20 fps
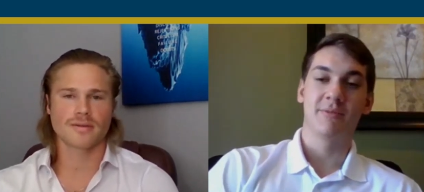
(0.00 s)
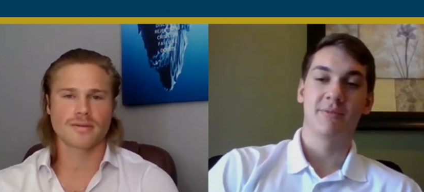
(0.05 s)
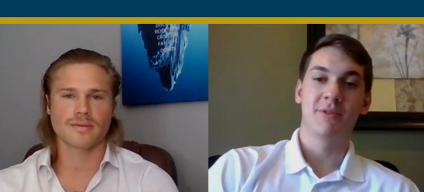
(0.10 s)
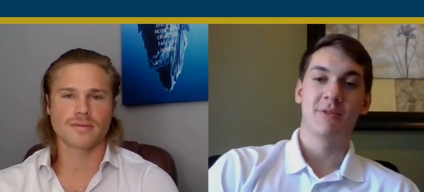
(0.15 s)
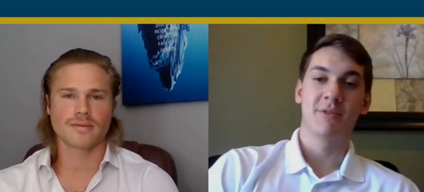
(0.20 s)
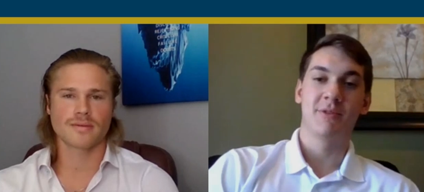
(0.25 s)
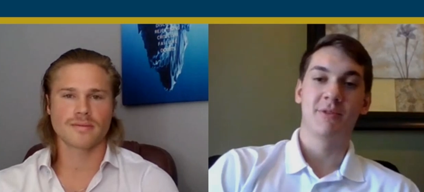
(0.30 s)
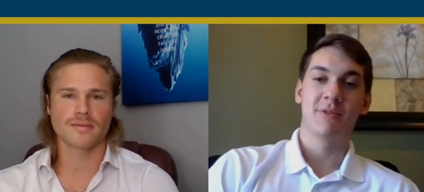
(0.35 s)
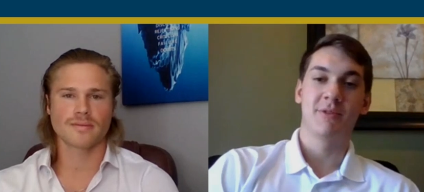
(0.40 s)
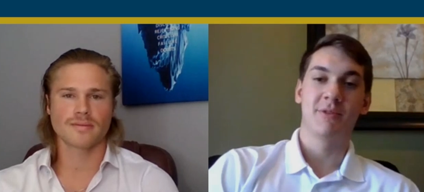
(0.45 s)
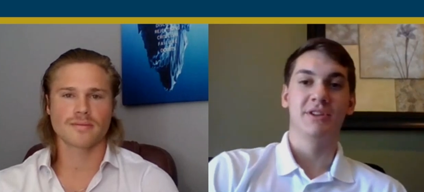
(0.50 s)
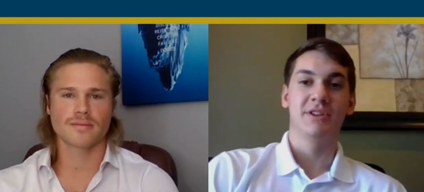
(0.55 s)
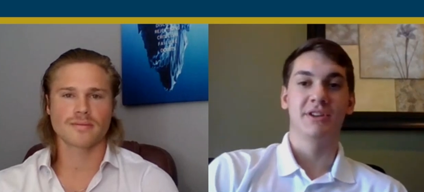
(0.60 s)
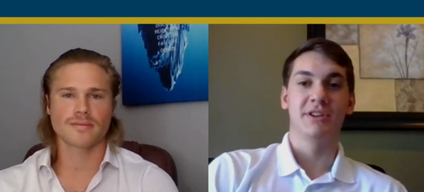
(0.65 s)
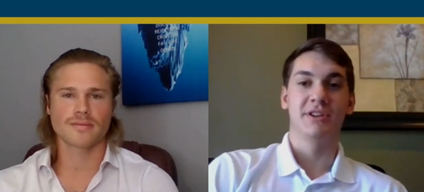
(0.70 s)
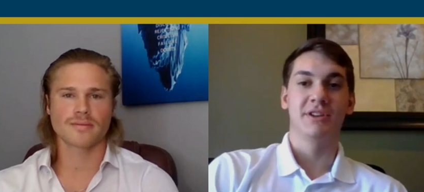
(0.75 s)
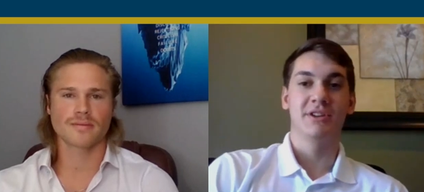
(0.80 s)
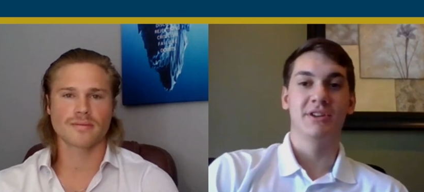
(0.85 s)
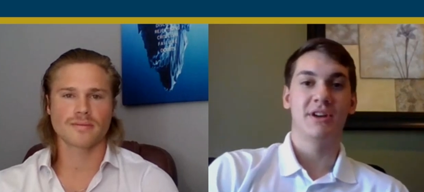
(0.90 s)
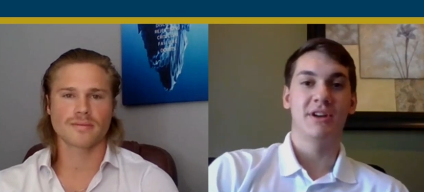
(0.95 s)
Speaker 1: definitely recommend
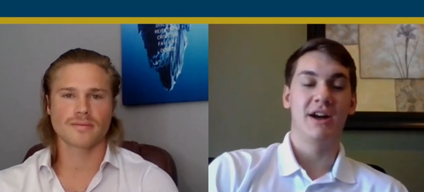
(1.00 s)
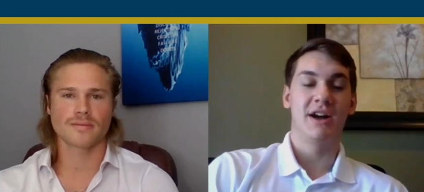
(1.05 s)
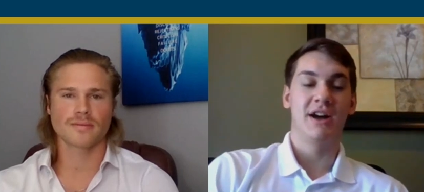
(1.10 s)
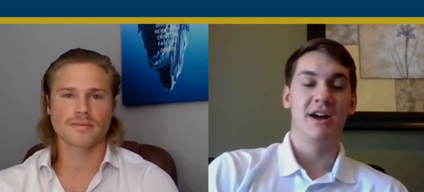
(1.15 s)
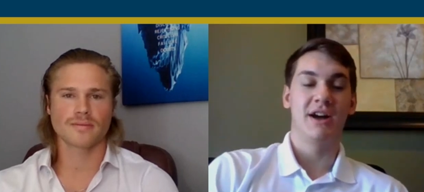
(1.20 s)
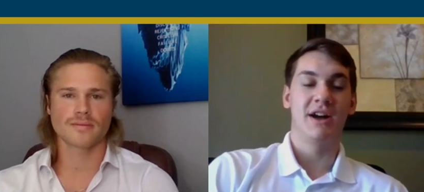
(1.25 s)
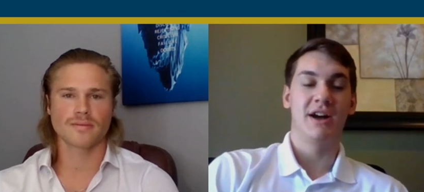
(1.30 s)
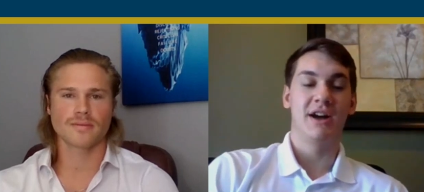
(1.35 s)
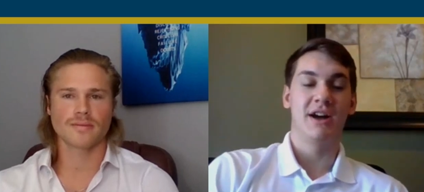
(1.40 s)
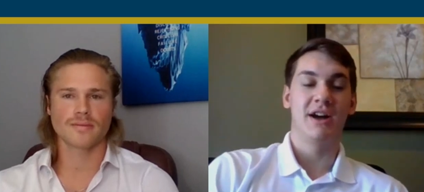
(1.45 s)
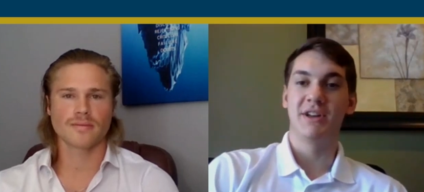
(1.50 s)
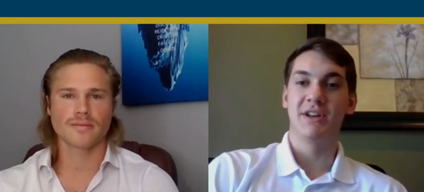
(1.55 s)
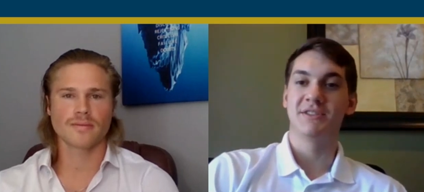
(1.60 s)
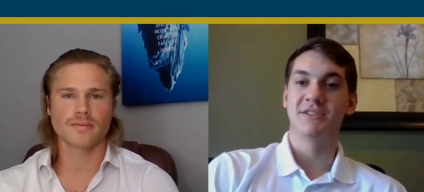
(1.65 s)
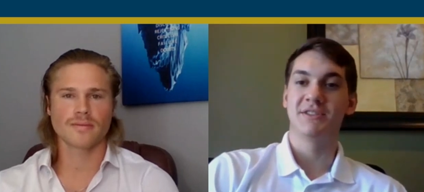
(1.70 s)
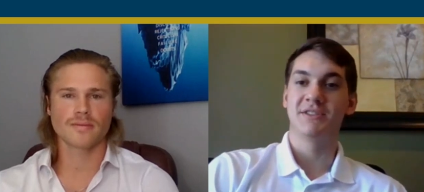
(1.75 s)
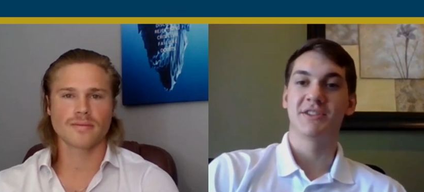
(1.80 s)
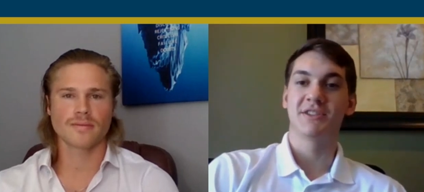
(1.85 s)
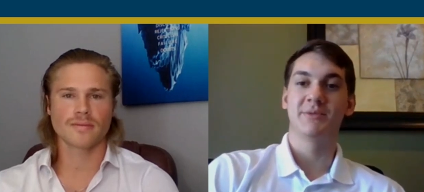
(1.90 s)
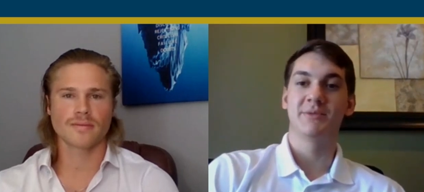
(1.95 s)
working here. I had
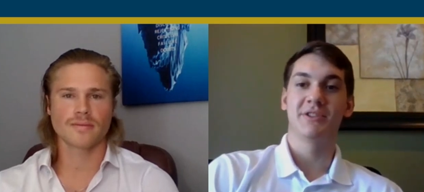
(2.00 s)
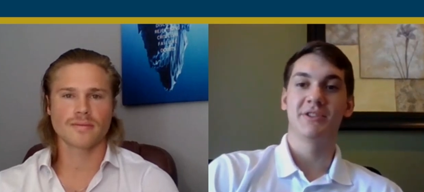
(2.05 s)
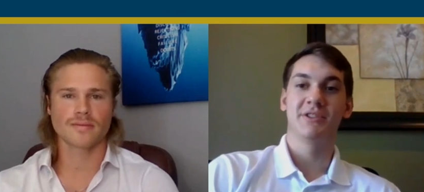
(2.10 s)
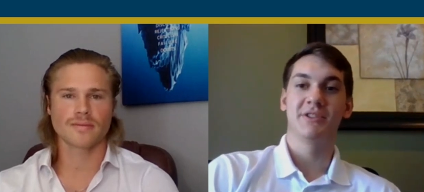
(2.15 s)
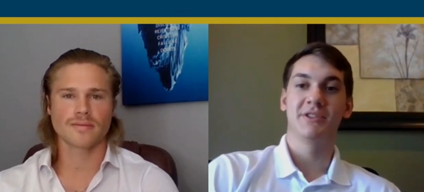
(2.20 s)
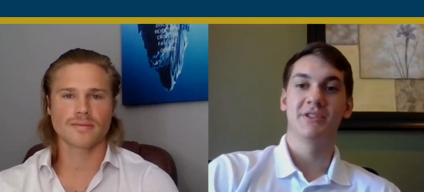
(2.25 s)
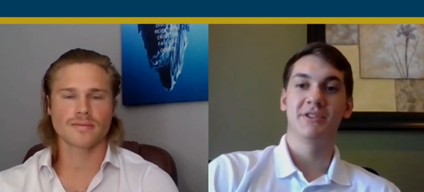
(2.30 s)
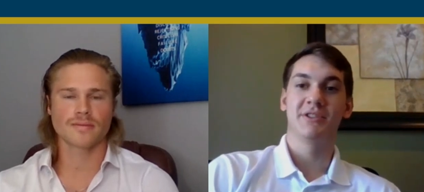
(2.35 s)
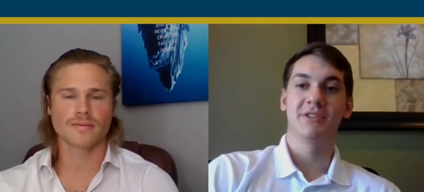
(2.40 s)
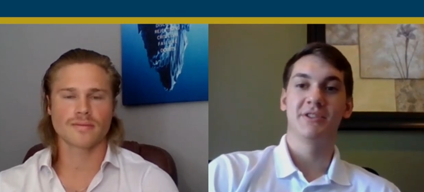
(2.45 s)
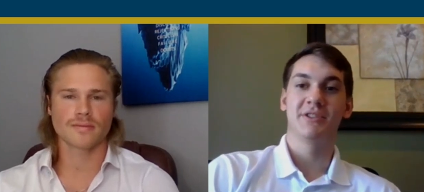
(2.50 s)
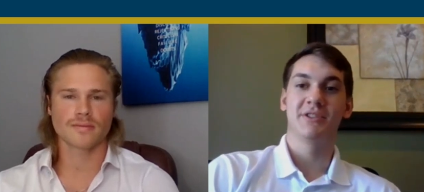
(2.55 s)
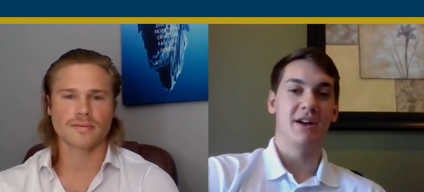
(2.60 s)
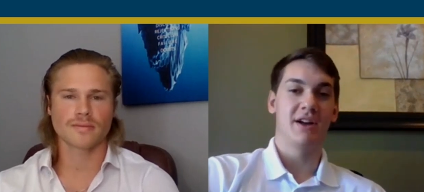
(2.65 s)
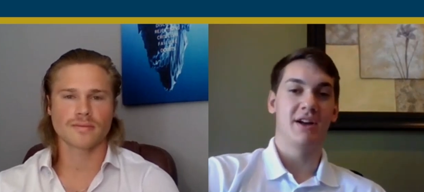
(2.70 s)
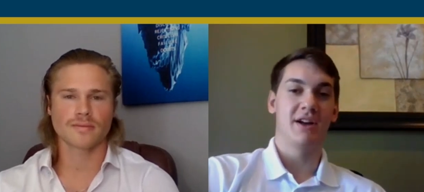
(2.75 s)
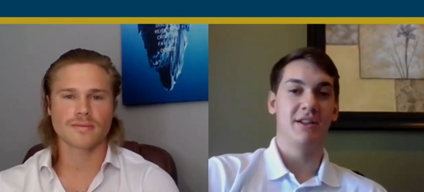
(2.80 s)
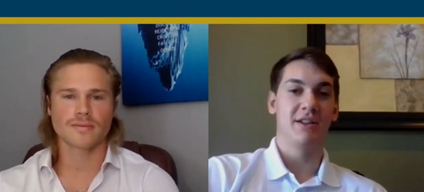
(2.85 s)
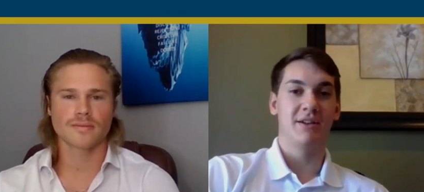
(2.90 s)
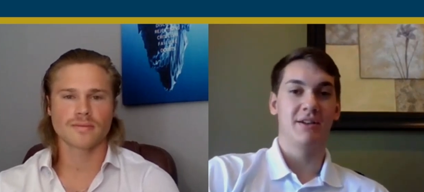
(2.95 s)
an amazing
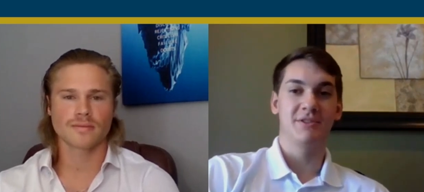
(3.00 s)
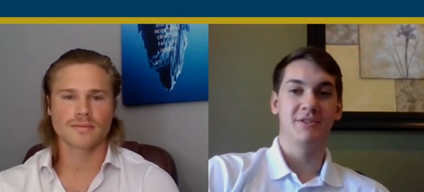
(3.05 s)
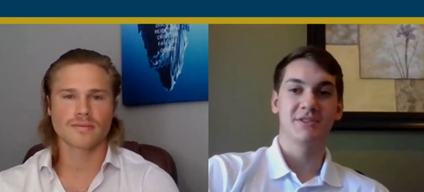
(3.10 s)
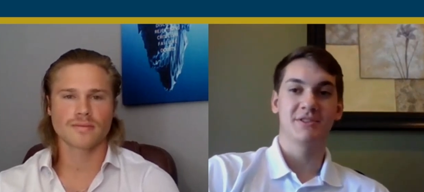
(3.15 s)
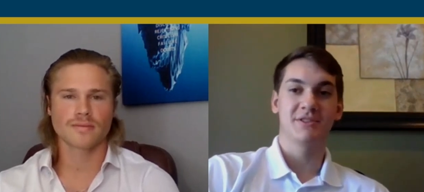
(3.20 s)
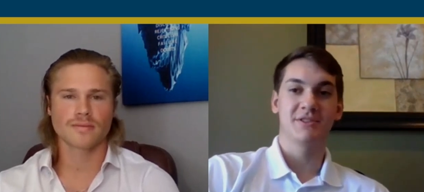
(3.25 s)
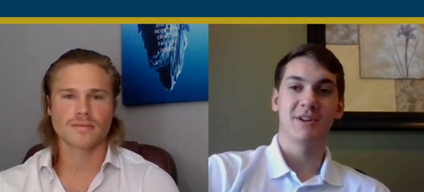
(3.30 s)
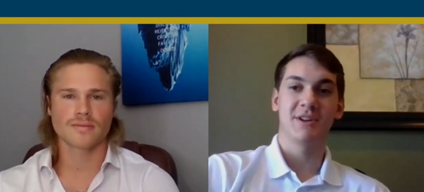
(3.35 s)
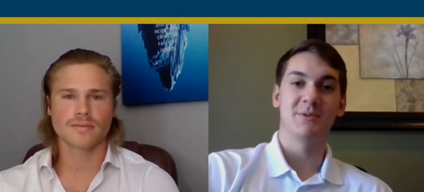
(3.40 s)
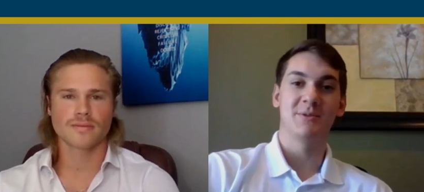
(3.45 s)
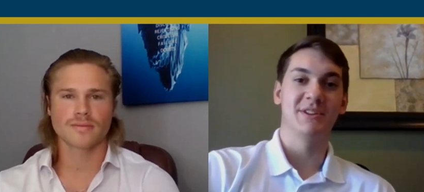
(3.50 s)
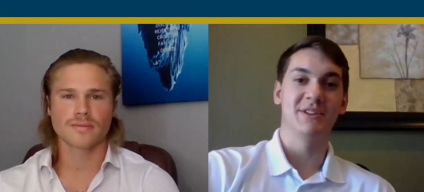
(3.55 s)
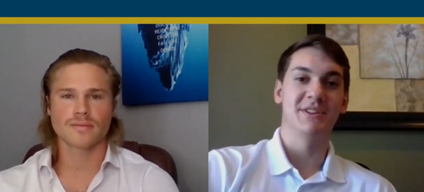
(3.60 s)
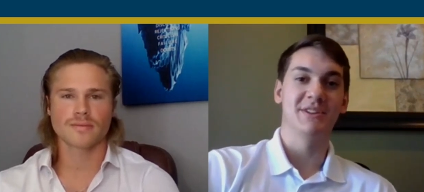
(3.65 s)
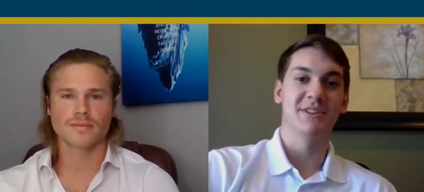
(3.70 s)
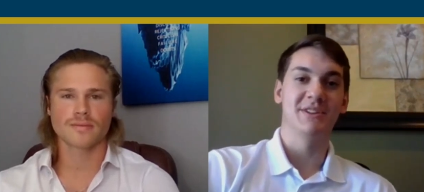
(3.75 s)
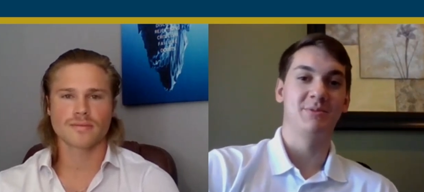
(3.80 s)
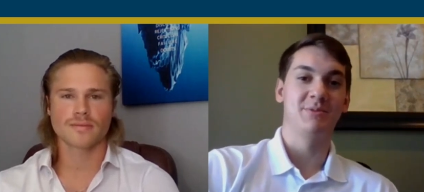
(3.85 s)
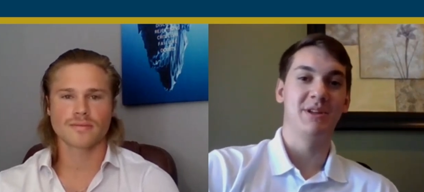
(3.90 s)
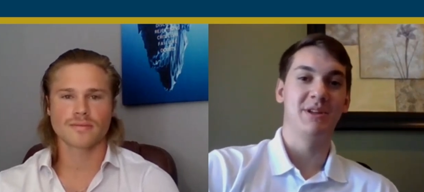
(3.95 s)
experience. I love this
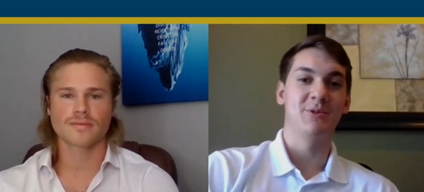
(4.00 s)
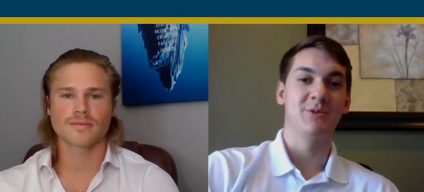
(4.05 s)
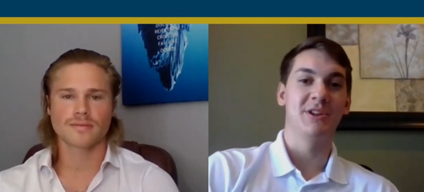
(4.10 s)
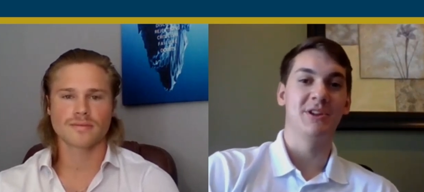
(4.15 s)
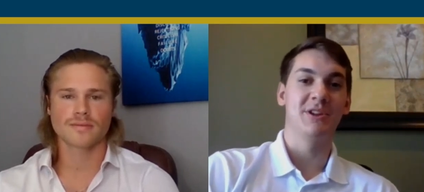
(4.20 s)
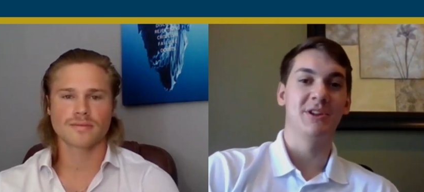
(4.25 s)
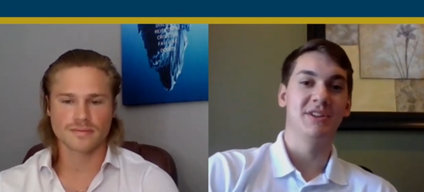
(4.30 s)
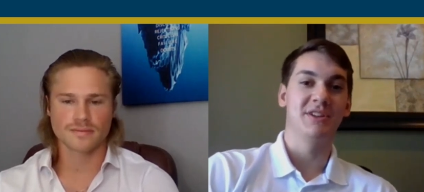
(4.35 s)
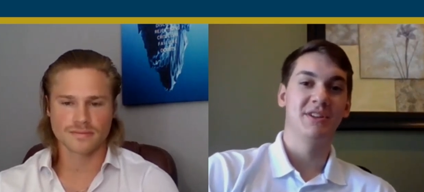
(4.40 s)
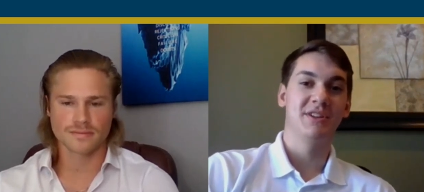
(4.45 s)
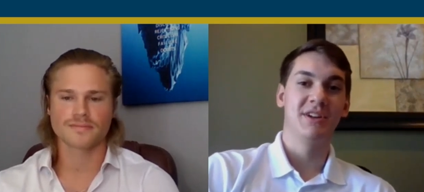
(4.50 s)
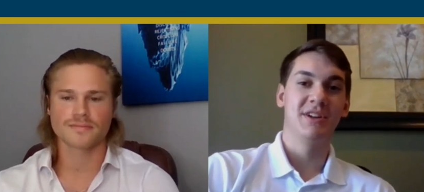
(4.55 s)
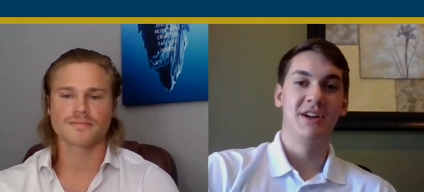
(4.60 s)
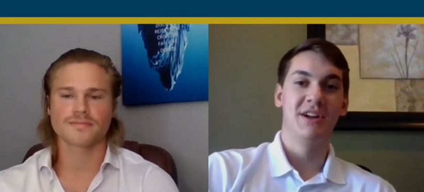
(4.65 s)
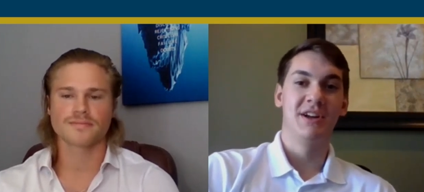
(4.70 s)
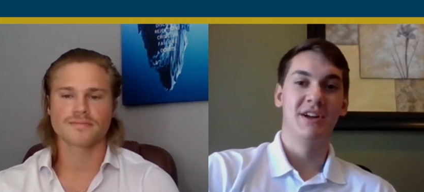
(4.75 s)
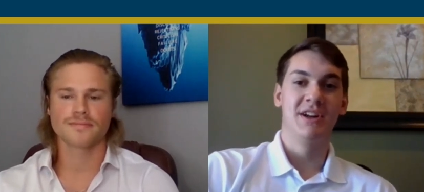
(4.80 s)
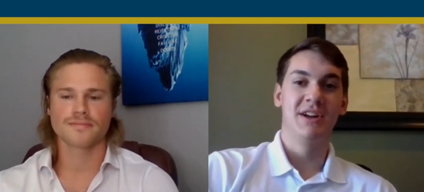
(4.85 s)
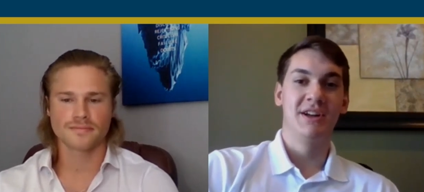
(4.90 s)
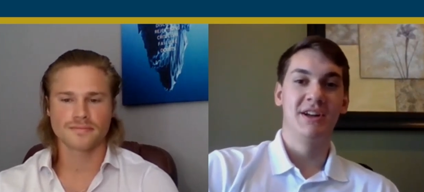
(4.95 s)
company and the people in
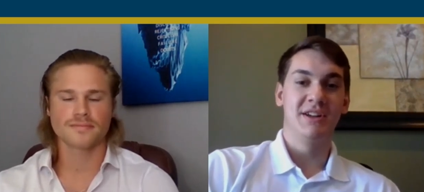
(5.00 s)
it.